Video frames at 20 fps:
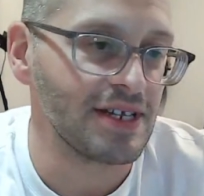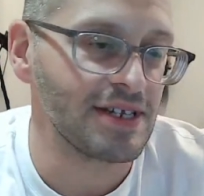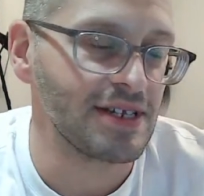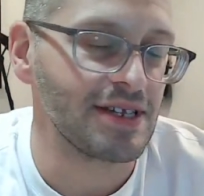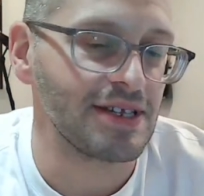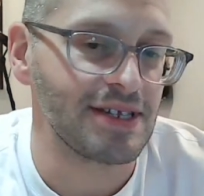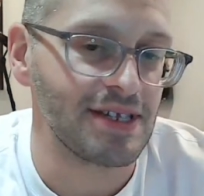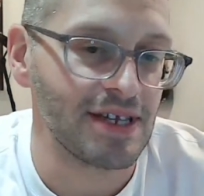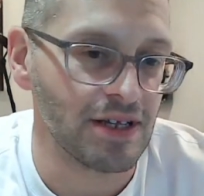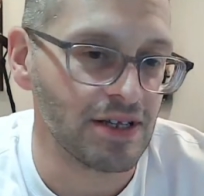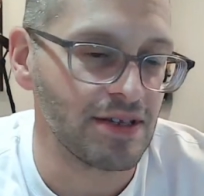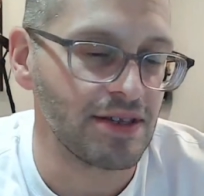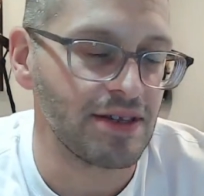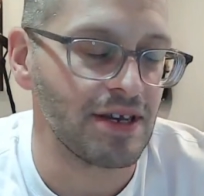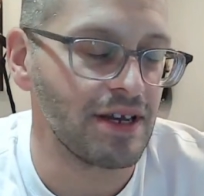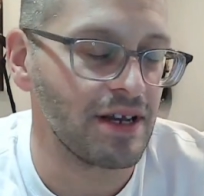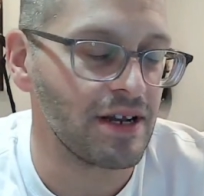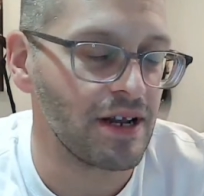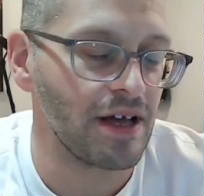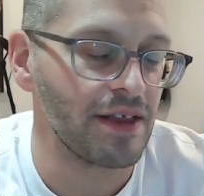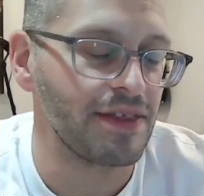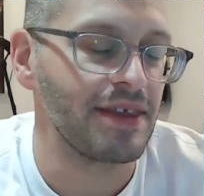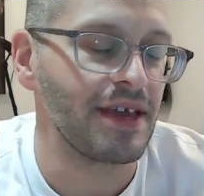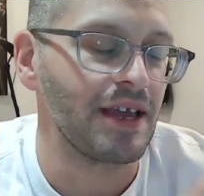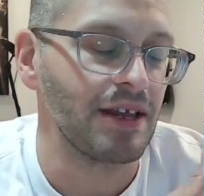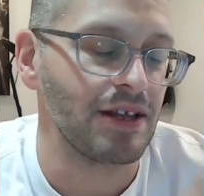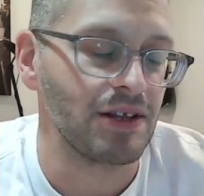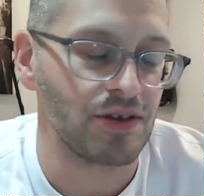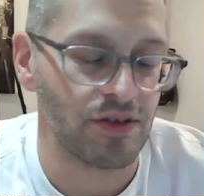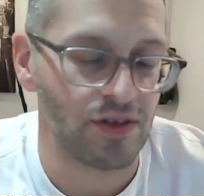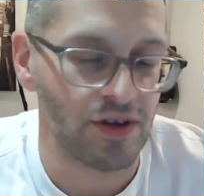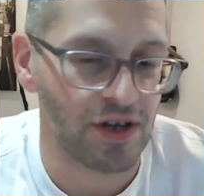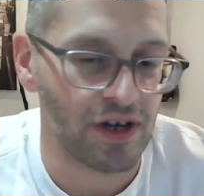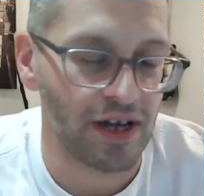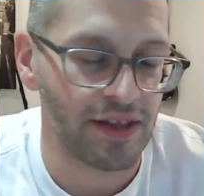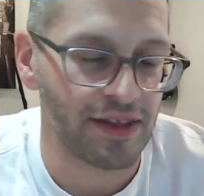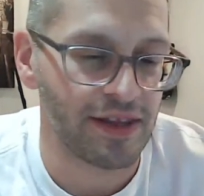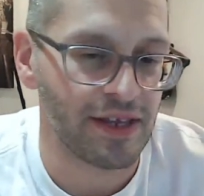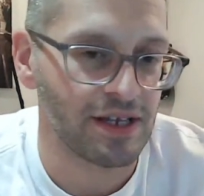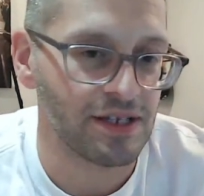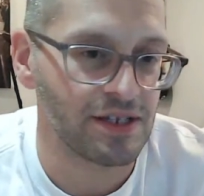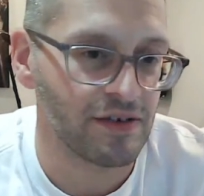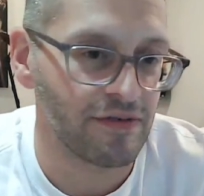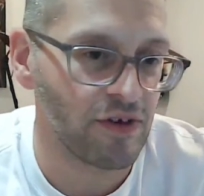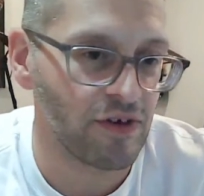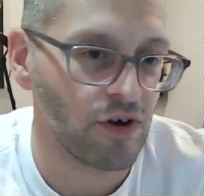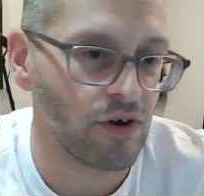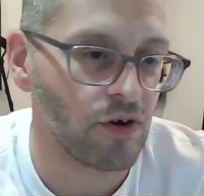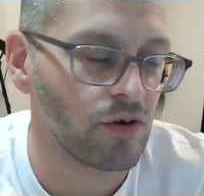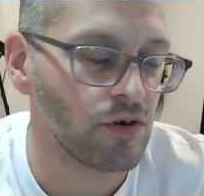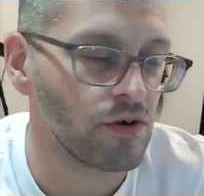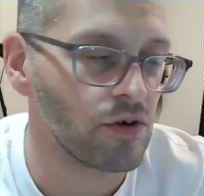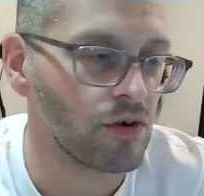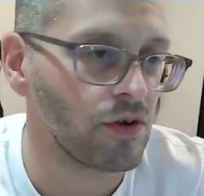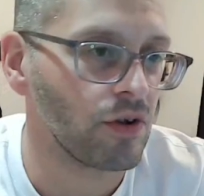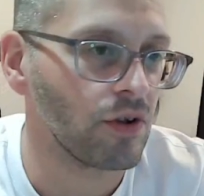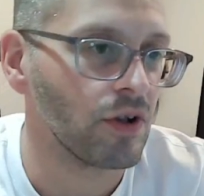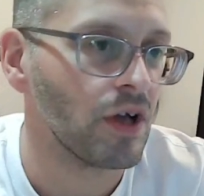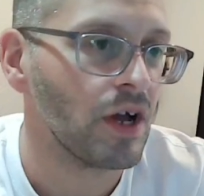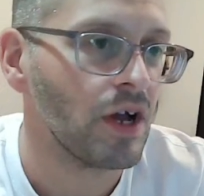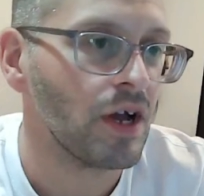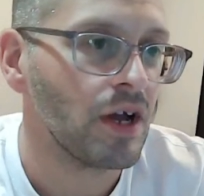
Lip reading: as a sales thing and not taken into the context of the whole